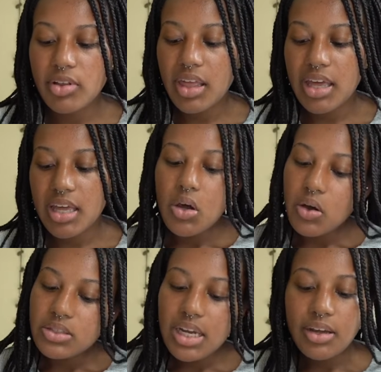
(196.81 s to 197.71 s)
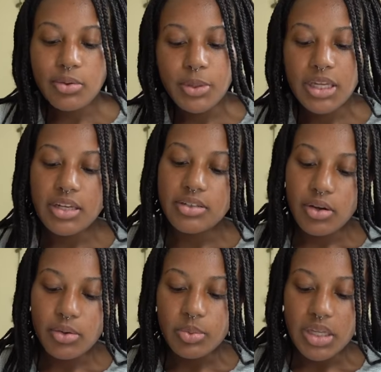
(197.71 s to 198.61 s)
that all day, all weekend,
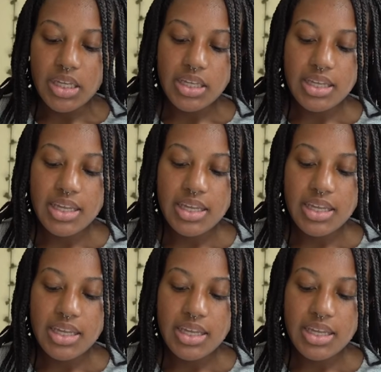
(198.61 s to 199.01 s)
all week,